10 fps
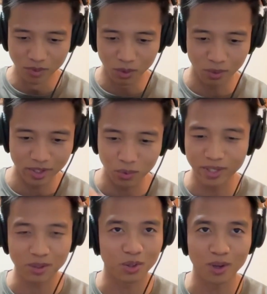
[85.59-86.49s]
when you
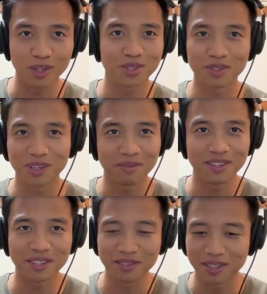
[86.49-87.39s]
went to college or up
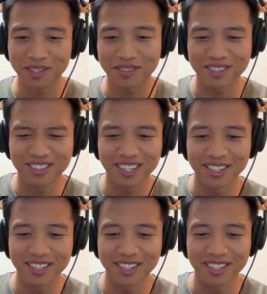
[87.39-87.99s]
until the